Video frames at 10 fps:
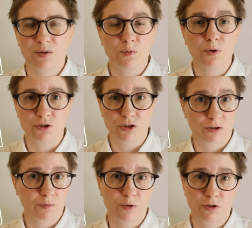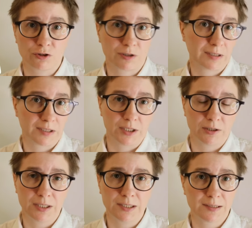watch
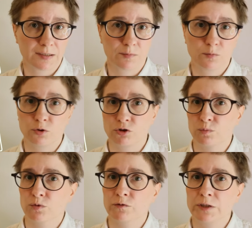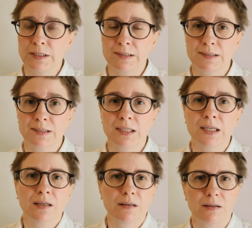series, watch movies.
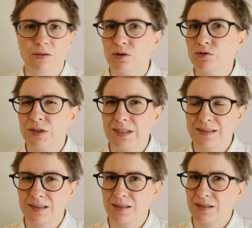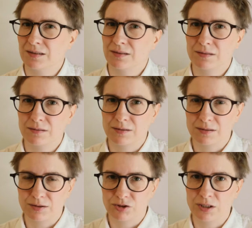Those things are not
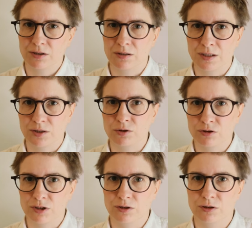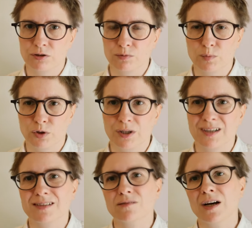generally considered
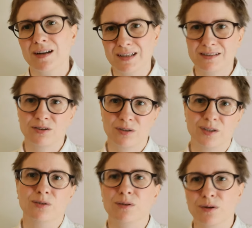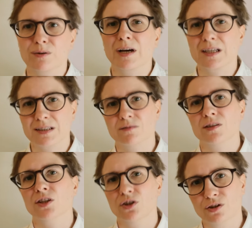productive unless you're, you know,
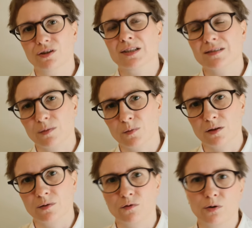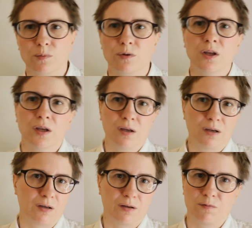actively learning something from
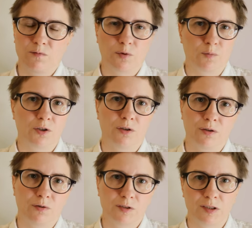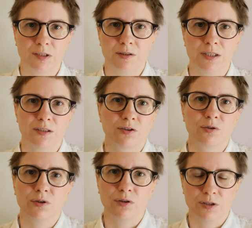the series,
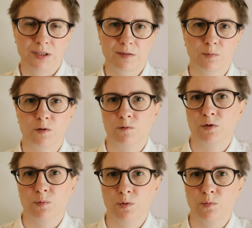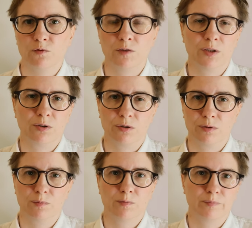or learning something from the movie, or